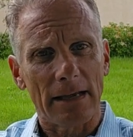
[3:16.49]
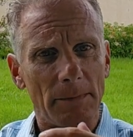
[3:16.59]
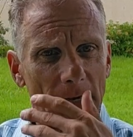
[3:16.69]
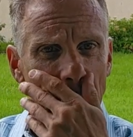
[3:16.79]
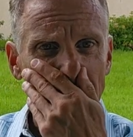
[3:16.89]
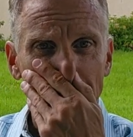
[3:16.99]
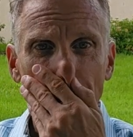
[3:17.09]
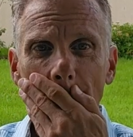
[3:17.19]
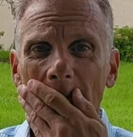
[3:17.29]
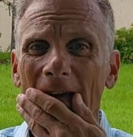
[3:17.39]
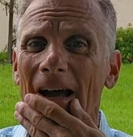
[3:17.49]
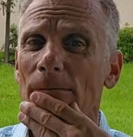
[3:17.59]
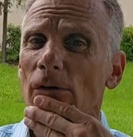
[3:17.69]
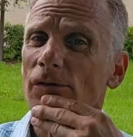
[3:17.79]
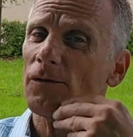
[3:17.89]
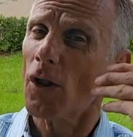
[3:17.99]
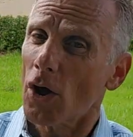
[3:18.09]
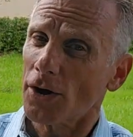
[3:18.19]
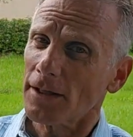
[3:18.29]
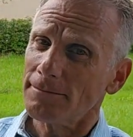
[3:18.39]
And because I moved to
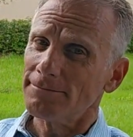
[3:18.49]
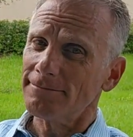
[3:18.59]
Florida,